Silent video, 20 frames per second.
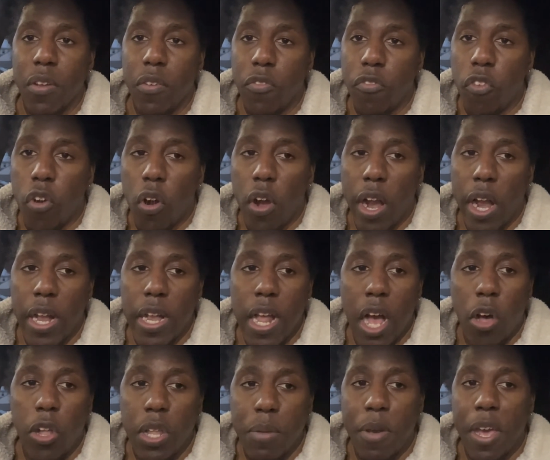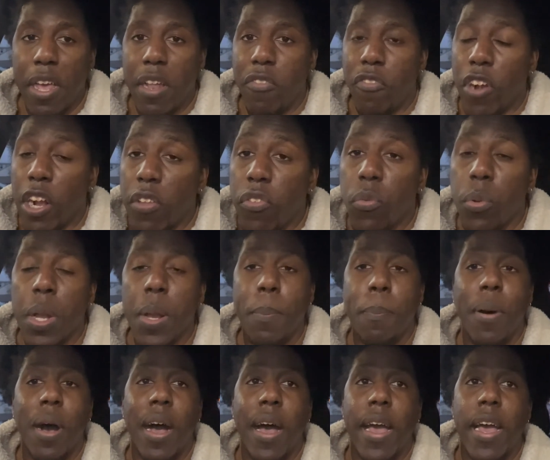for not only my anniversary,
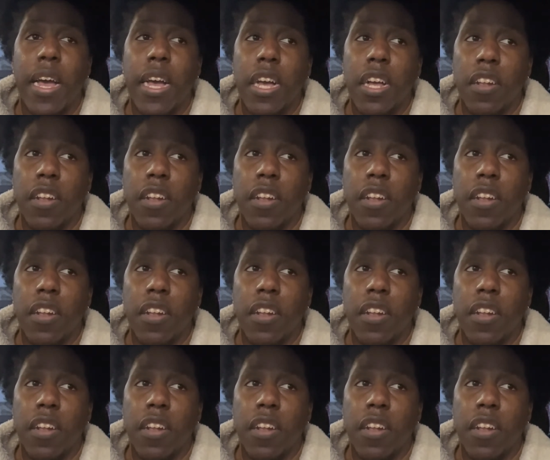but